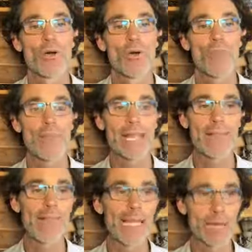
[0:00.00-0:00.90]
main
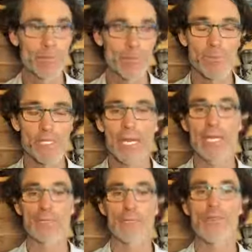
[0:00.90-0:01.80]
thing I would say
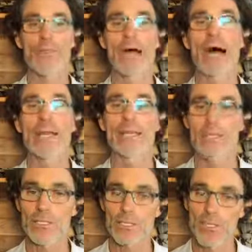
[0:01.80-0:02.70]
is with that
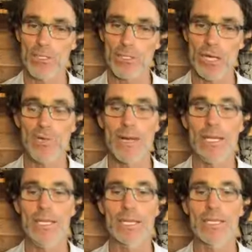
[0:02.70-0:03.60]
is, you know, try to
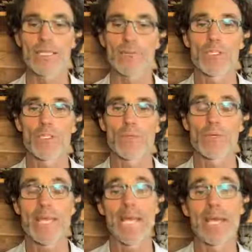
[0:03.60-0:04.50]
regulate it as much as you
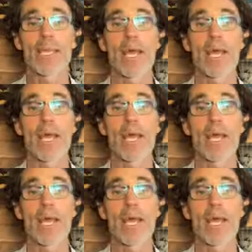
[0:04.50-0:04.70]
can.